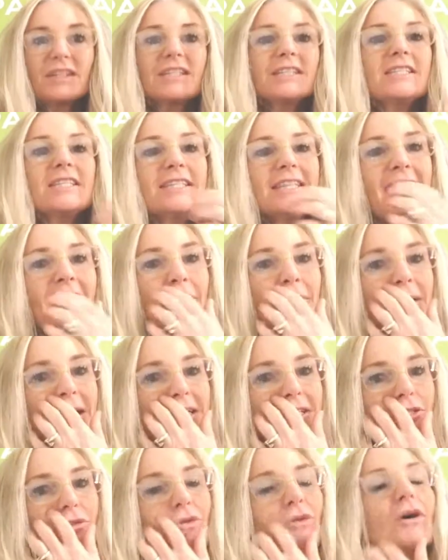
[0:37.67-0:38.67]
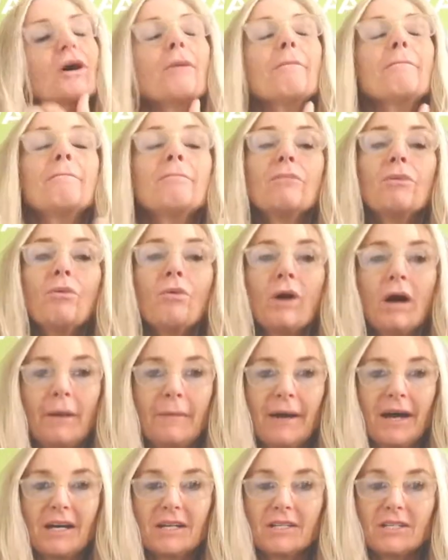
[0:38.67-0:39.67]
today we're going to talk more
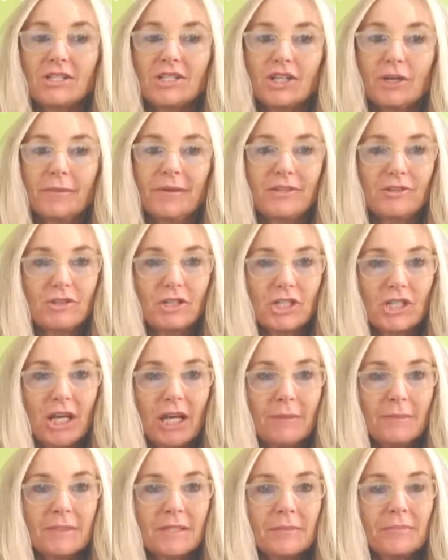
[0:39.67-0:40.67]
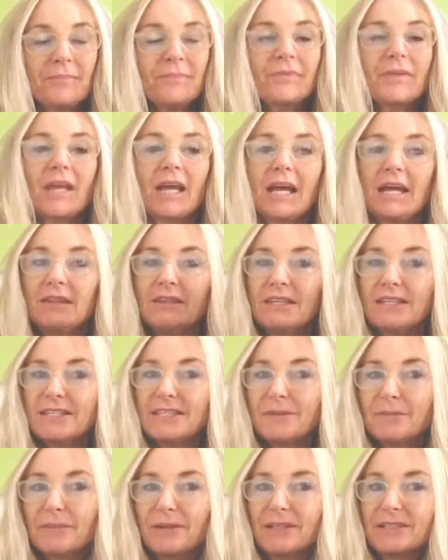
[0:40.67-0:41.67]
about geometric shapes and their
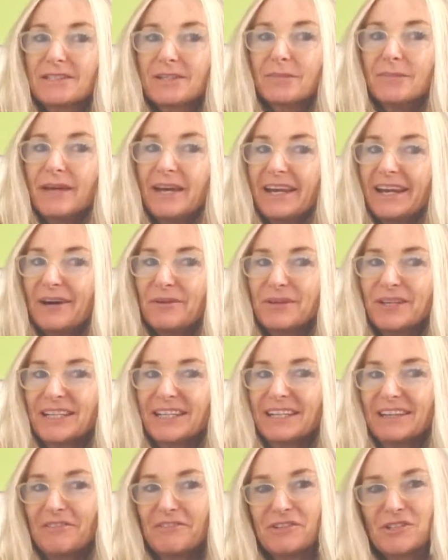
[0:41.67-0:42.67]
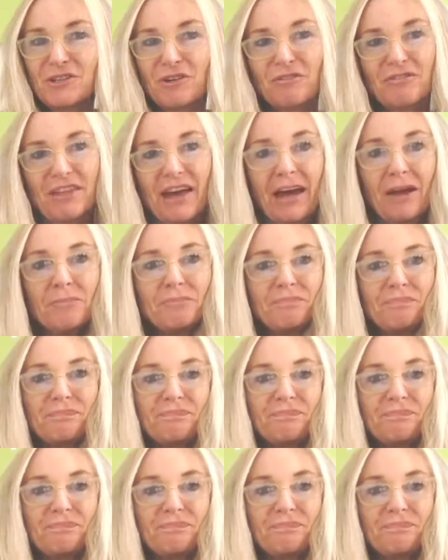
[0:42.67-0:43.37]
symbolism and how we can leverage off that.